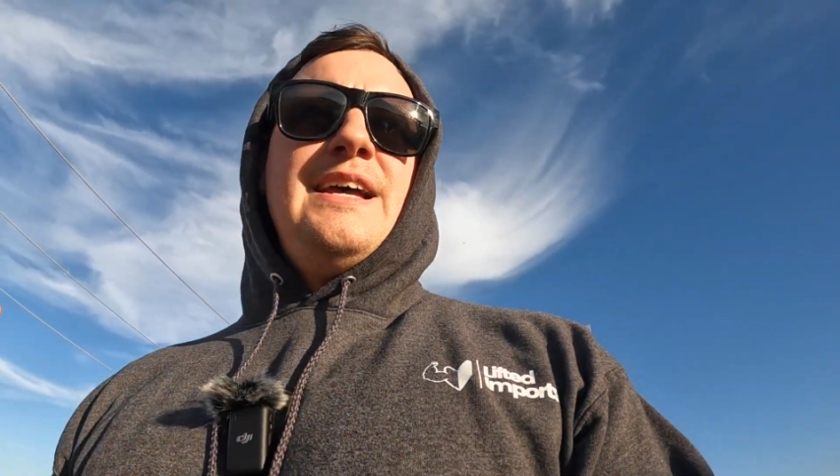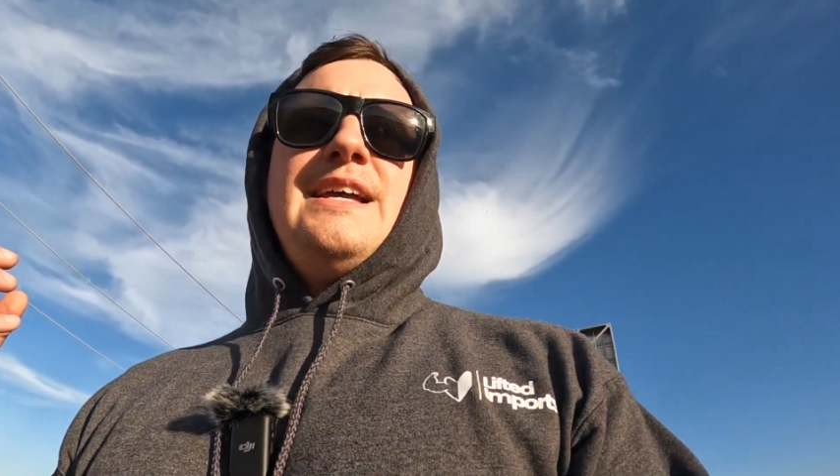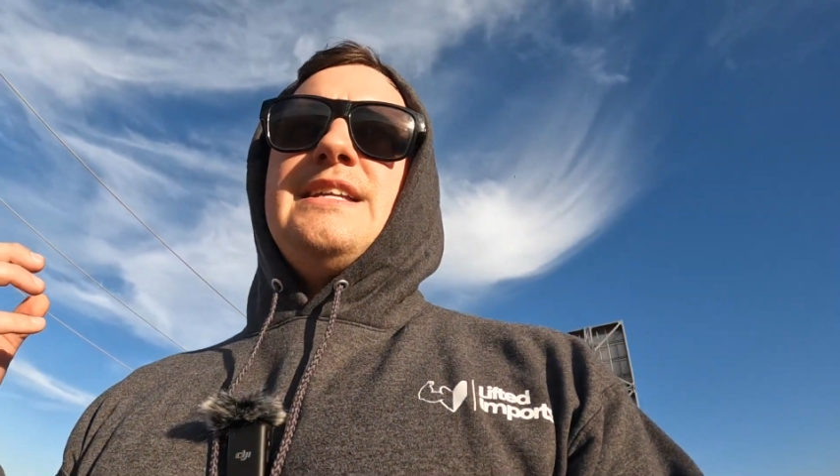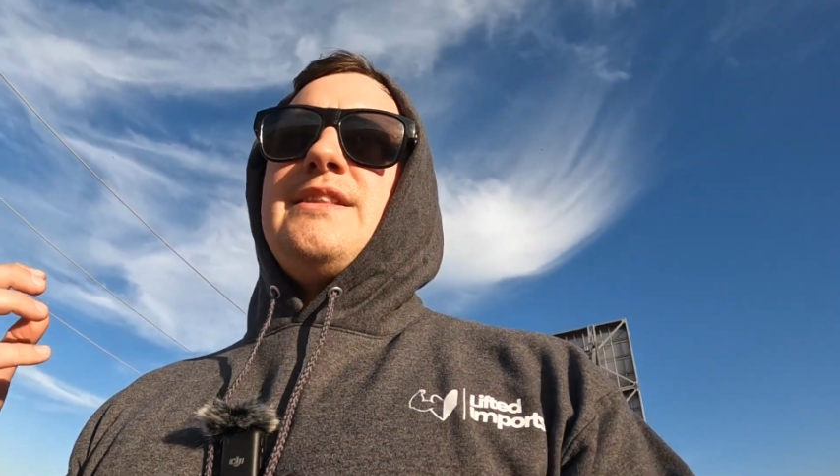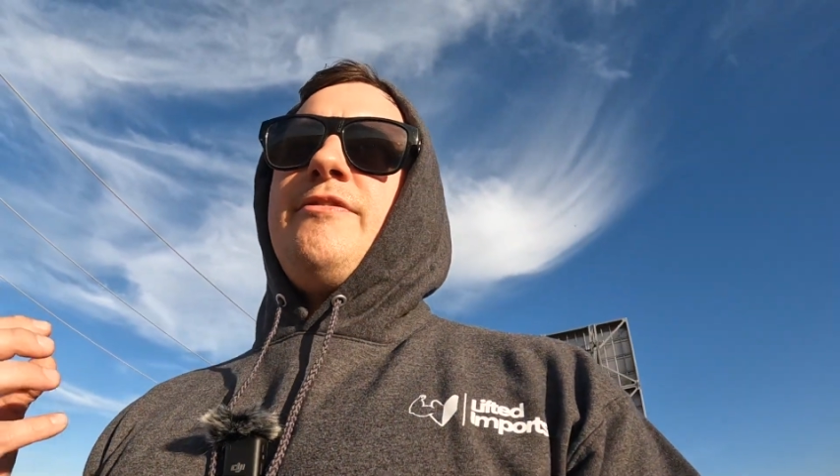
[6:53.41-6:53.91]

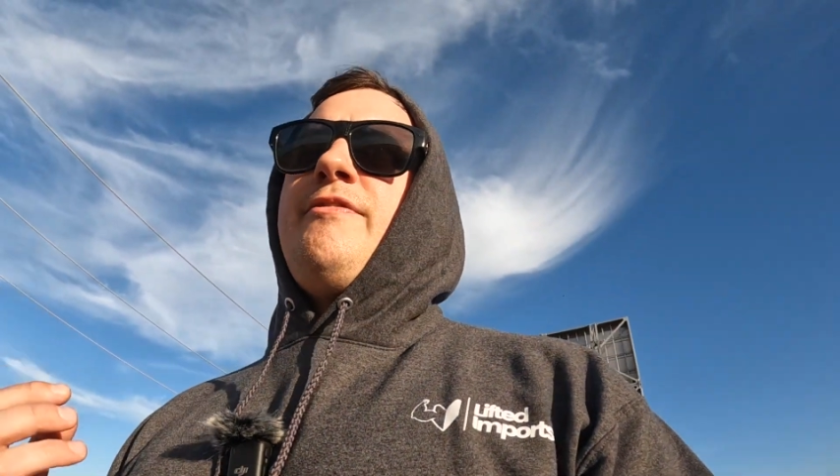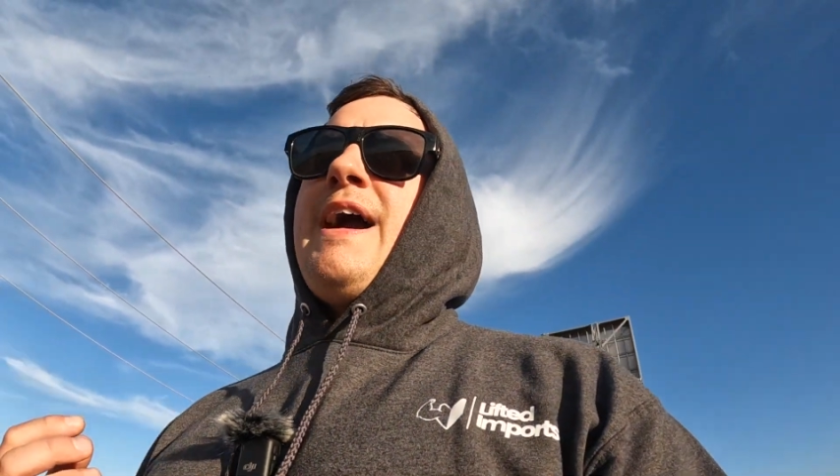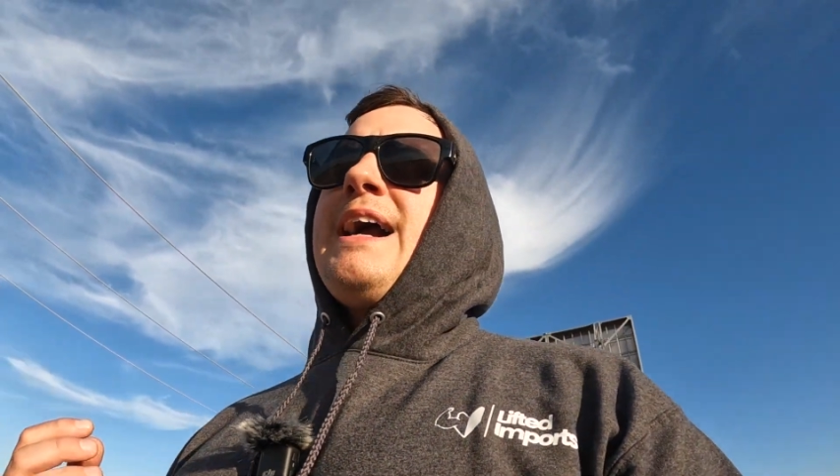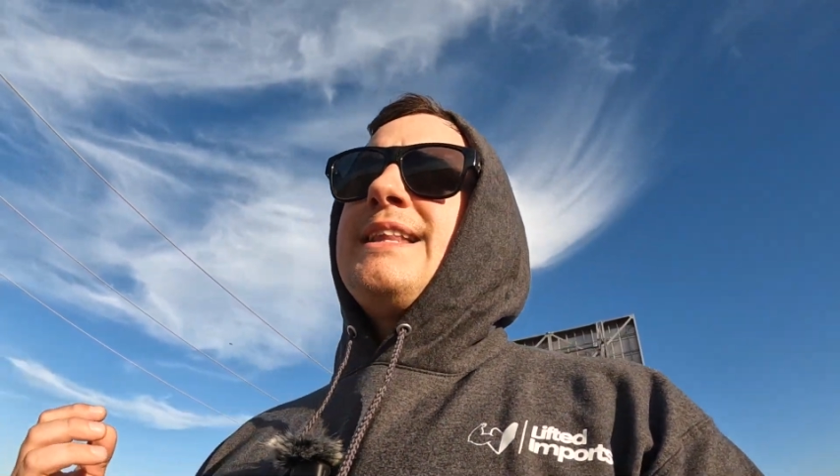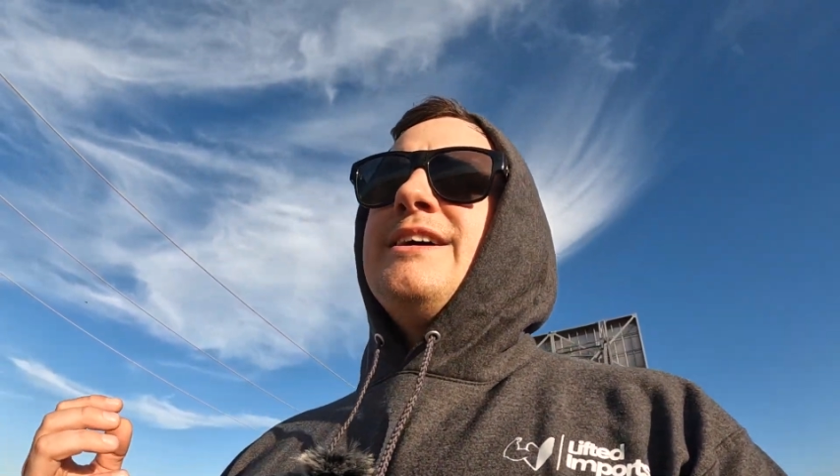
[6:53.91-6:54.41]
is the
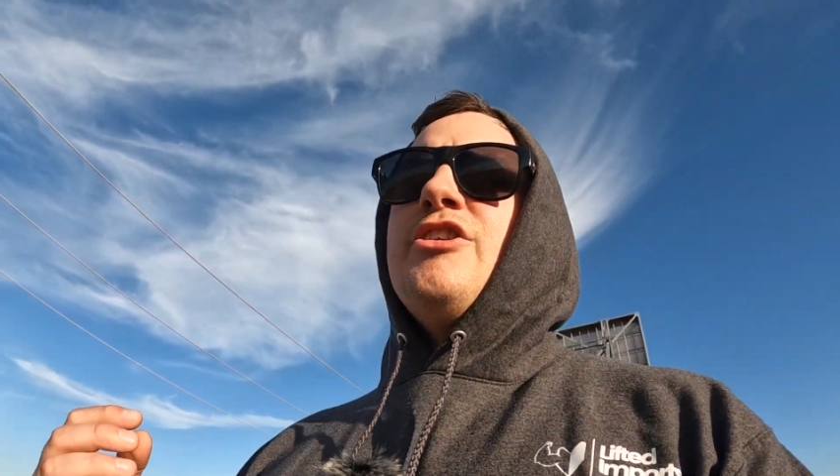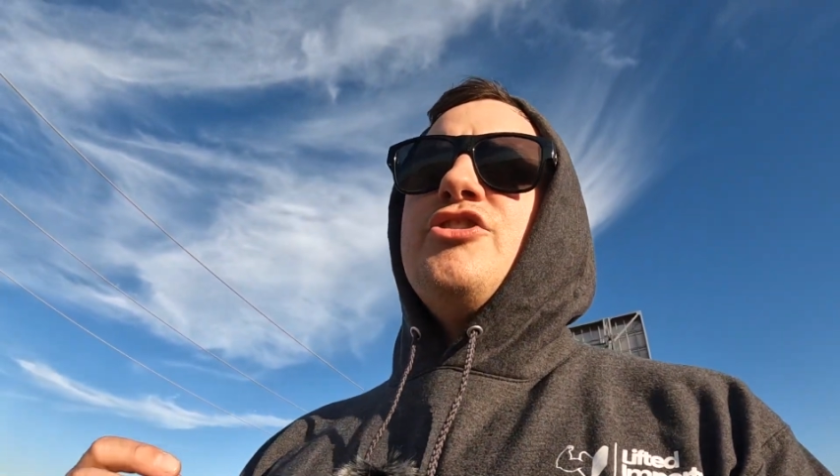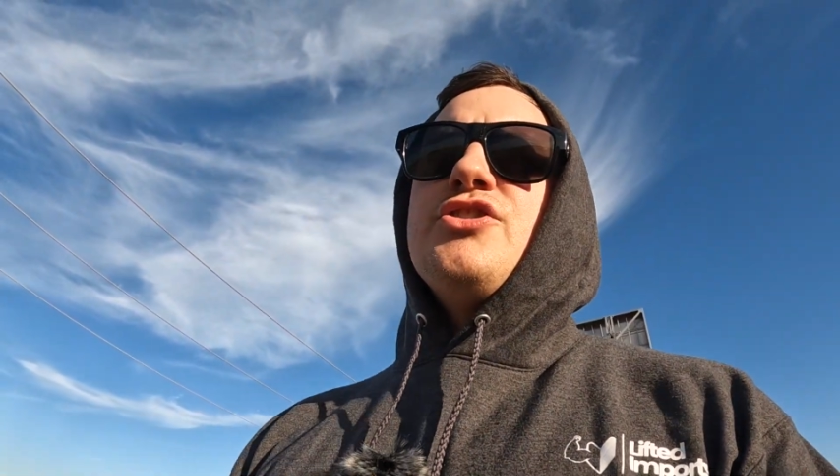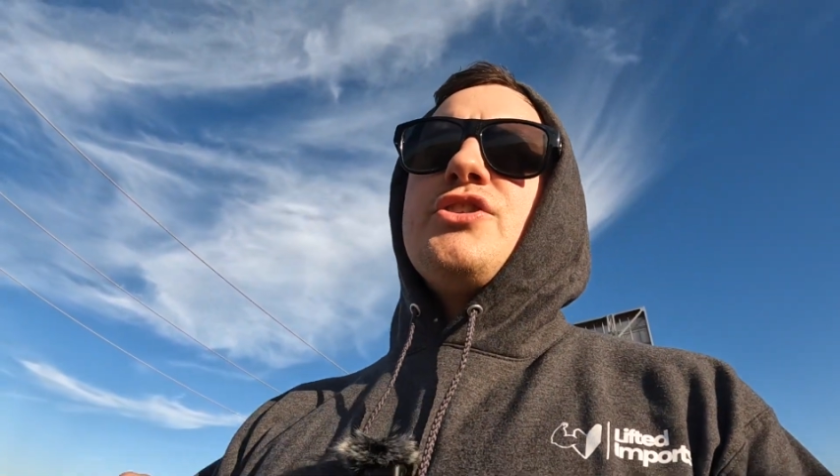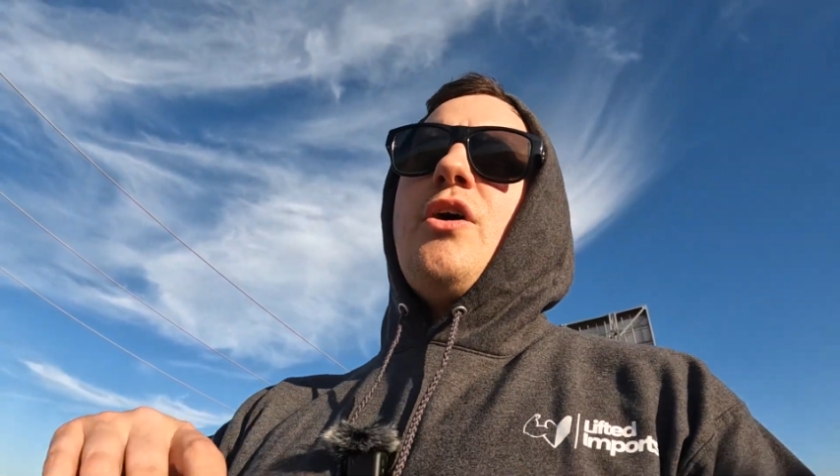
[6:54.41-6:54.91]
fact that
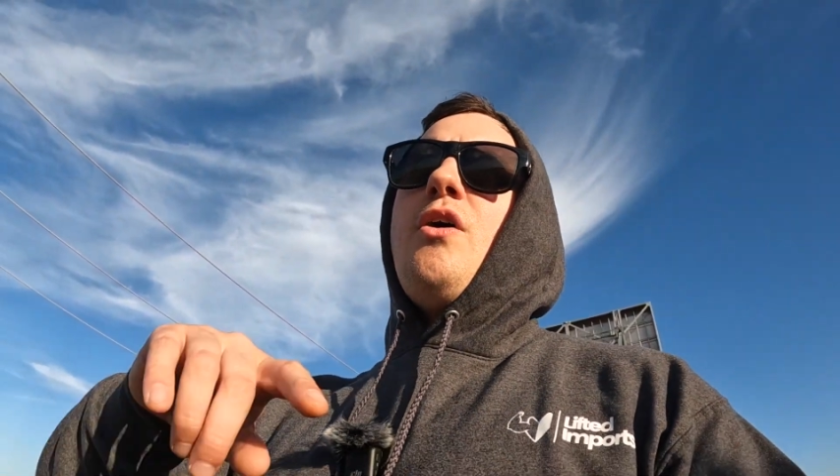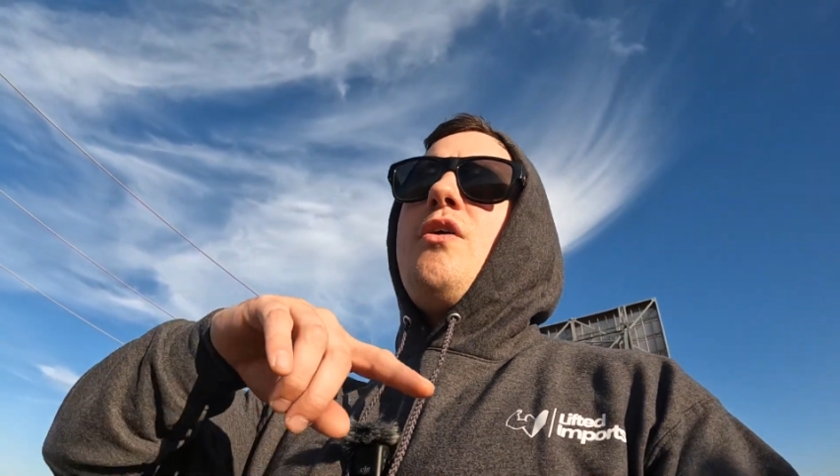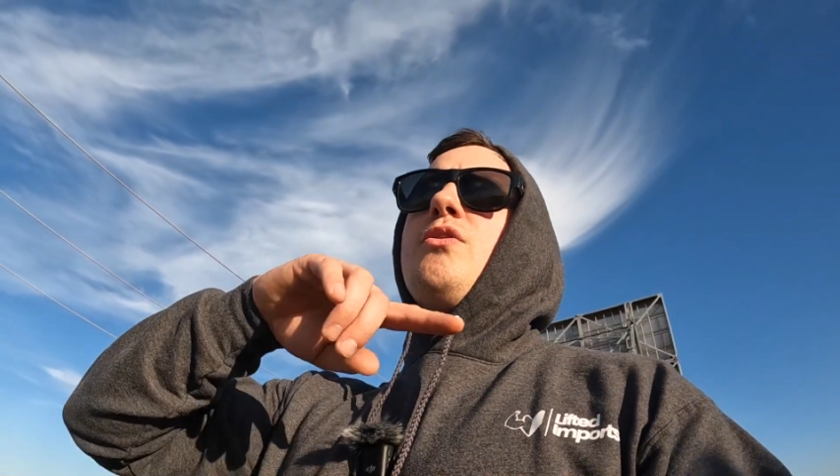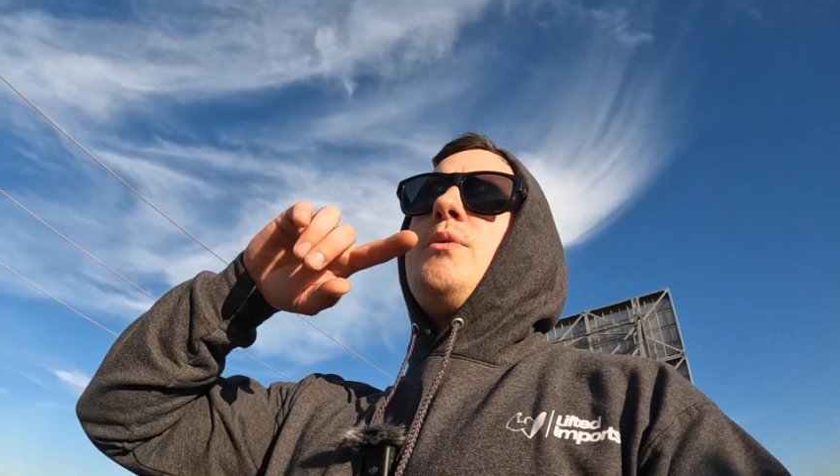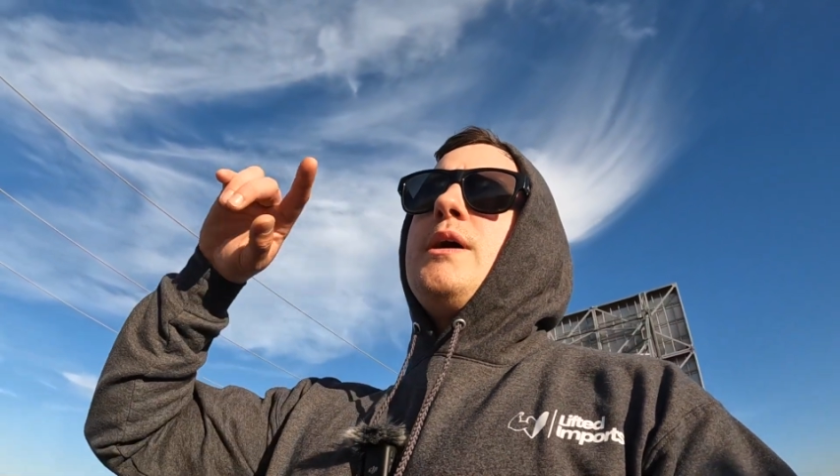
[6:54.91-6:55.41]
just
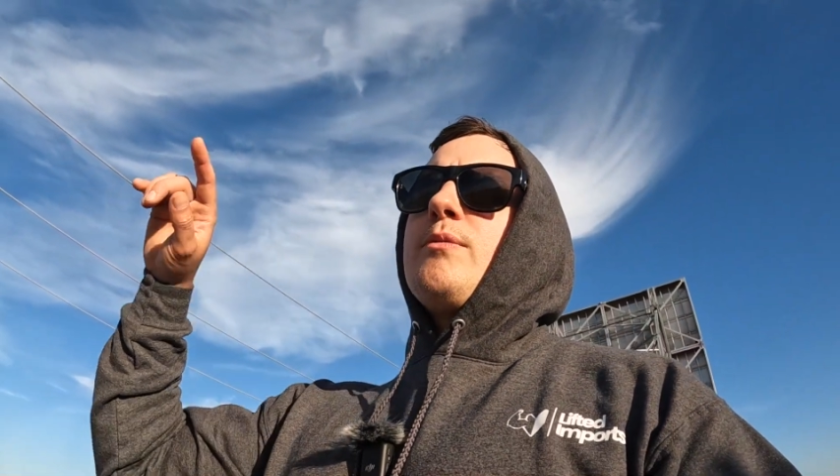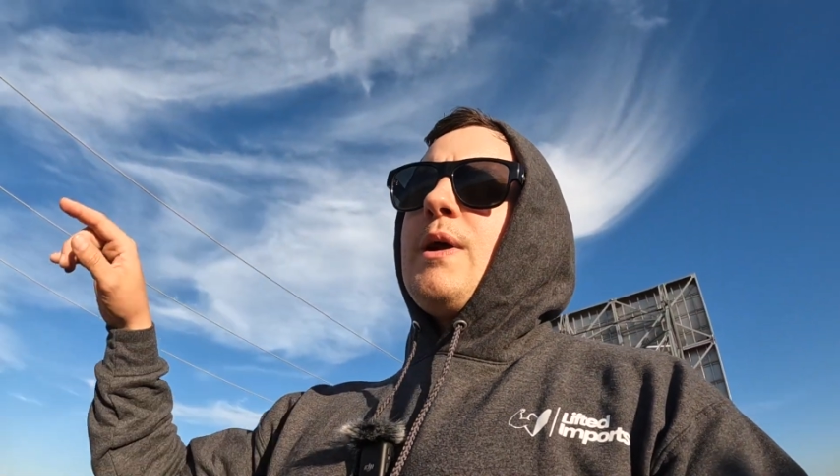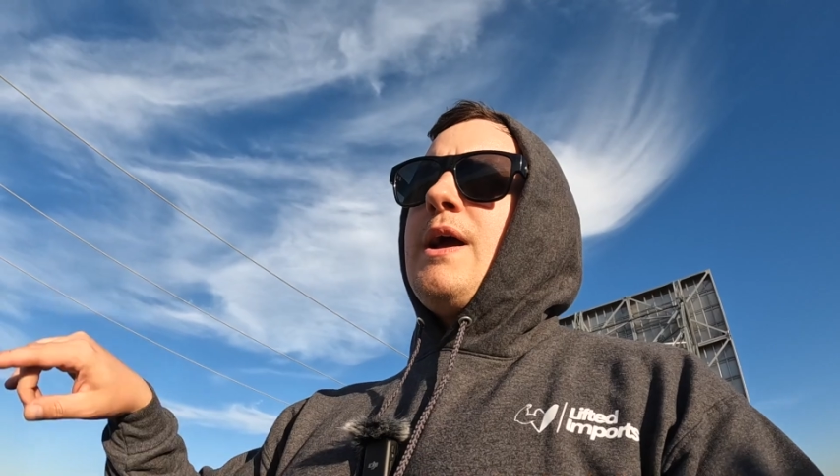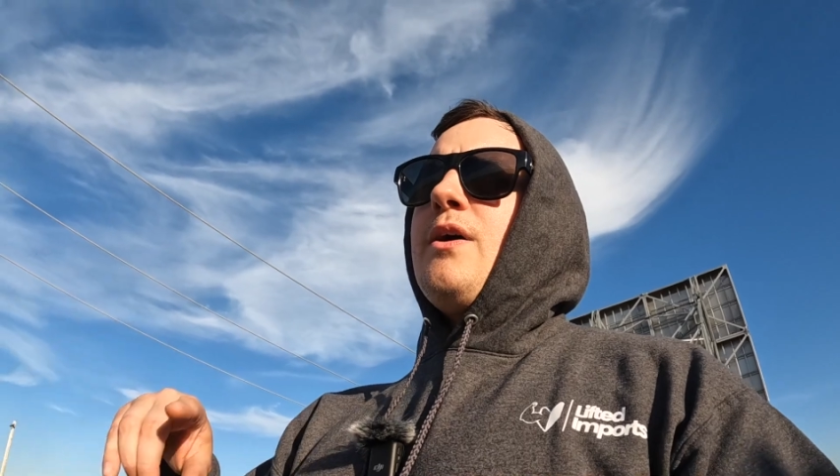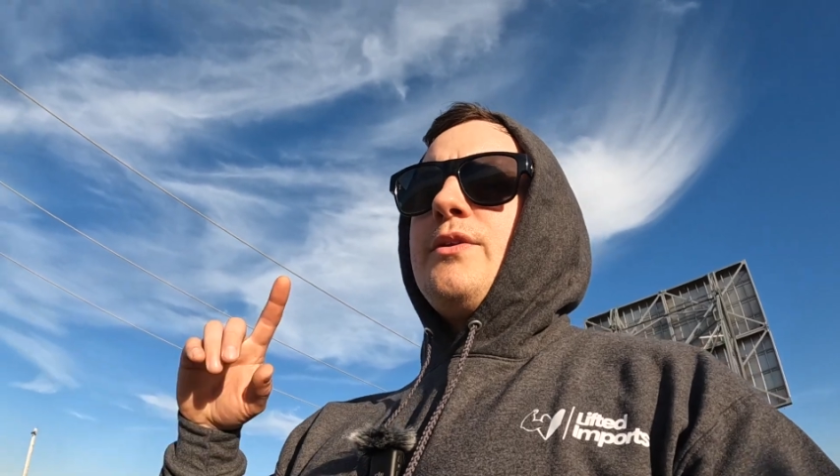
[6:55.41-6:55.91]
all the way
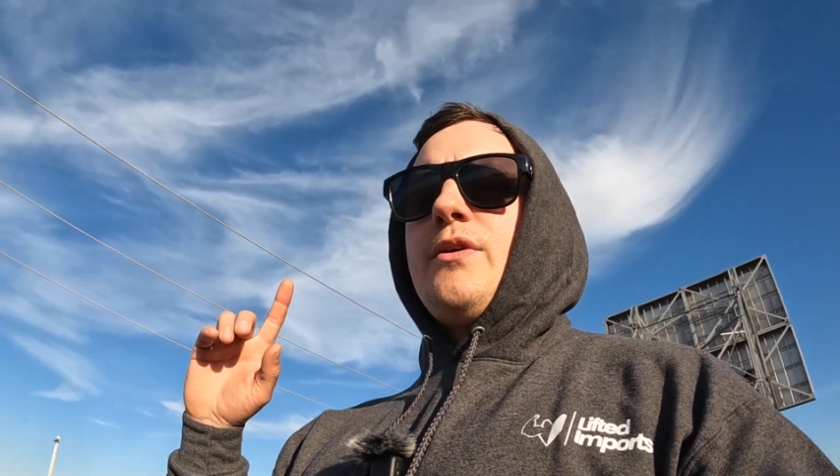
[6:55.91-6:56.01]
around,